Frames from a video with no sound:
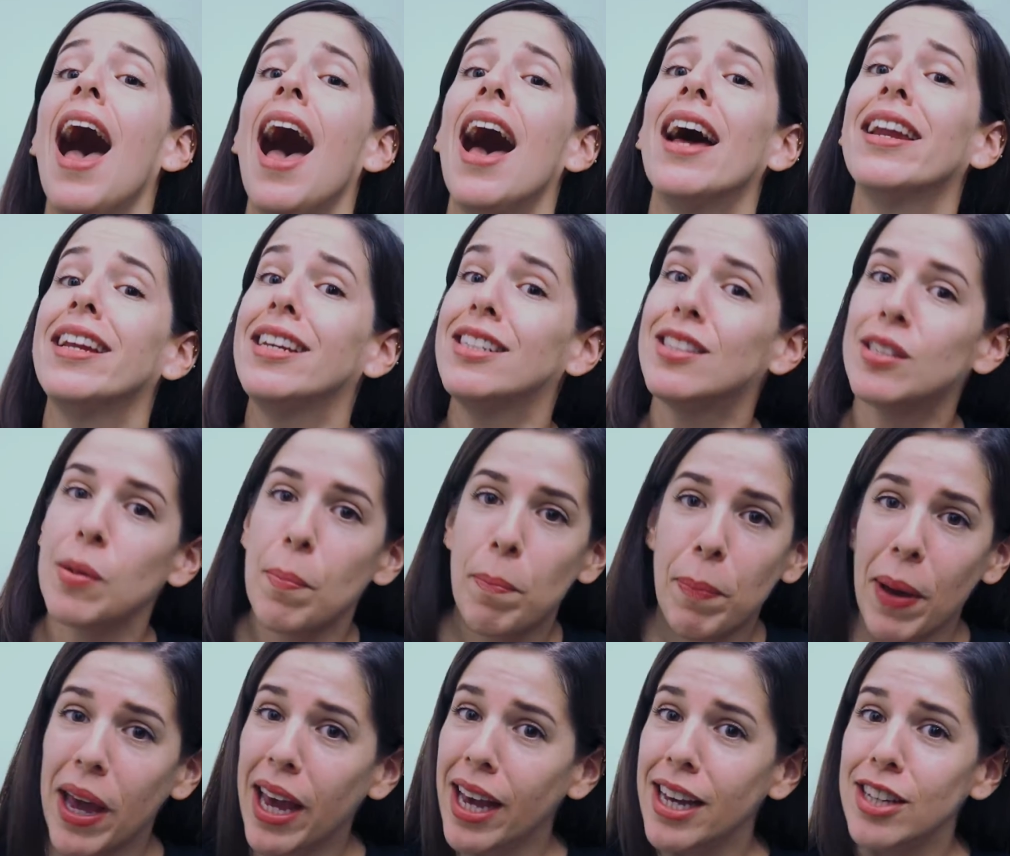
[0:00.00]
And it's a
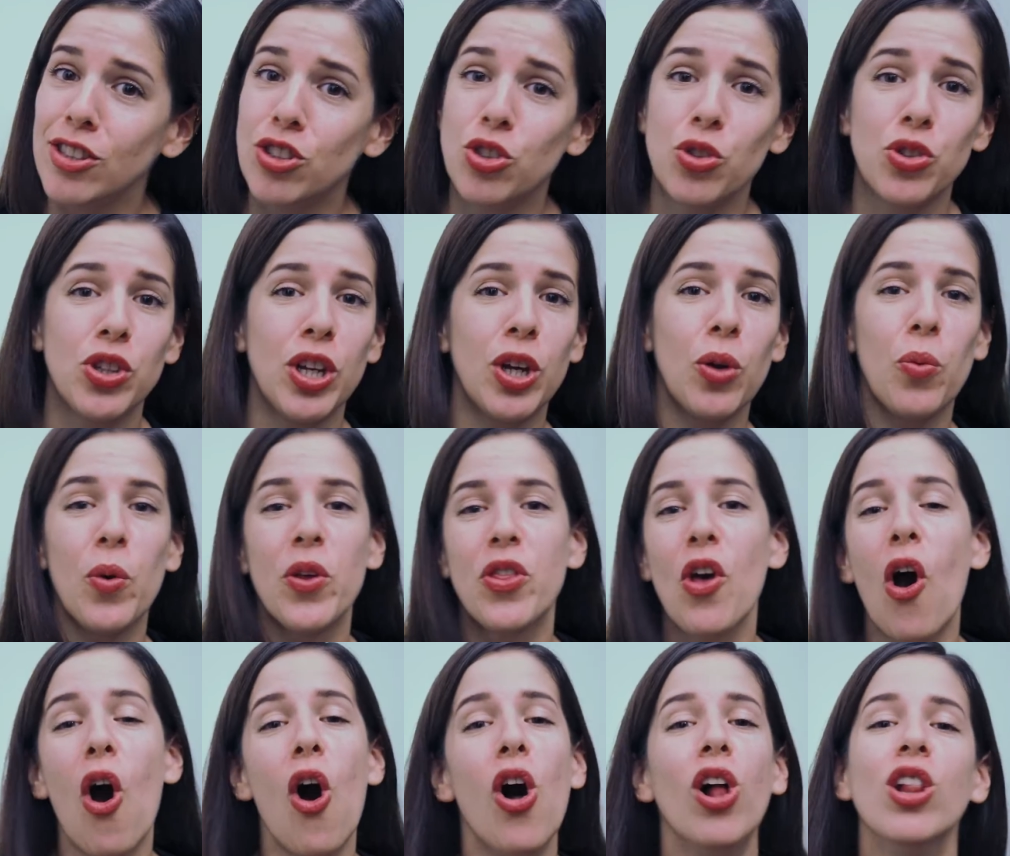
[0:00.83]
pain to deal
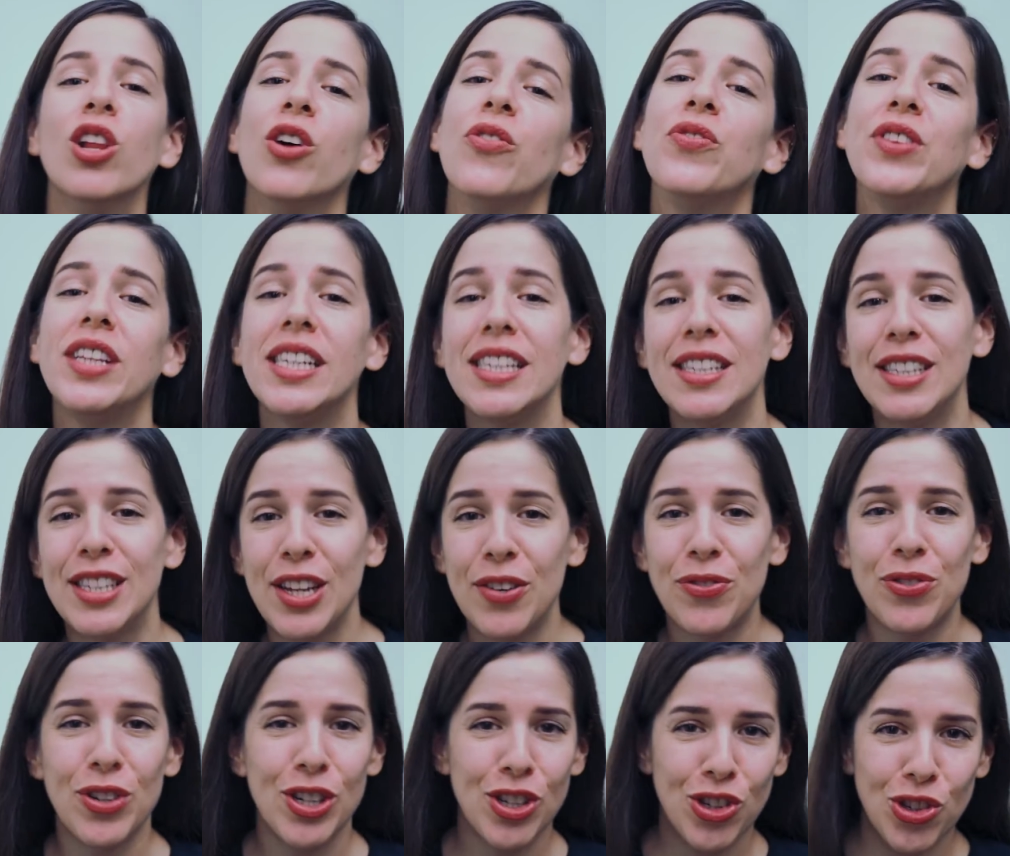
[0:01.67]
with all of these
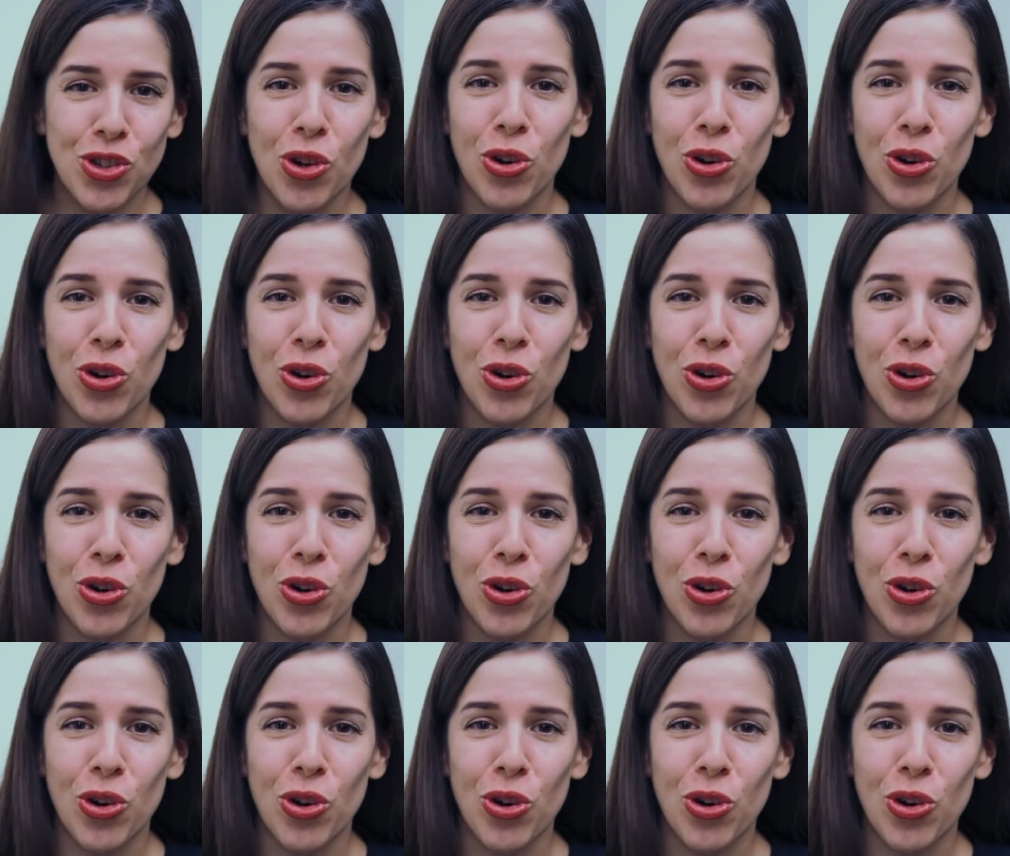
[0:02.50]
different